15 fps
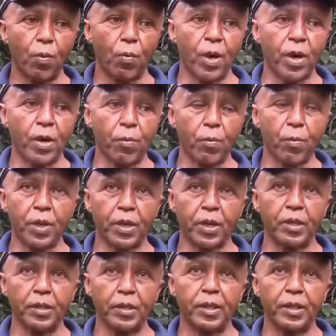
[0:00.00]
where we
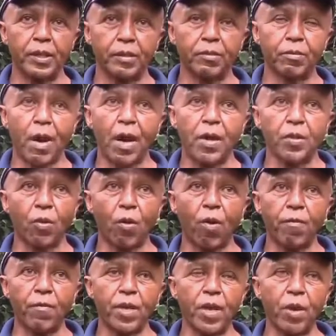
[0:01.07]
can dry the
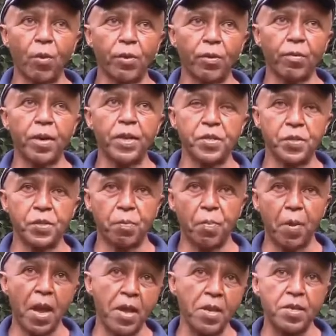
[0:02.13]
coffee on raised
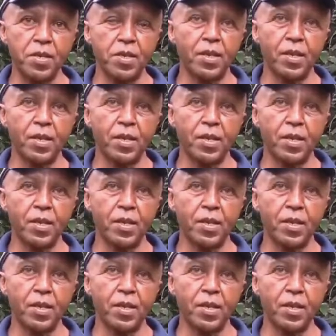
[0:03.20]
bed.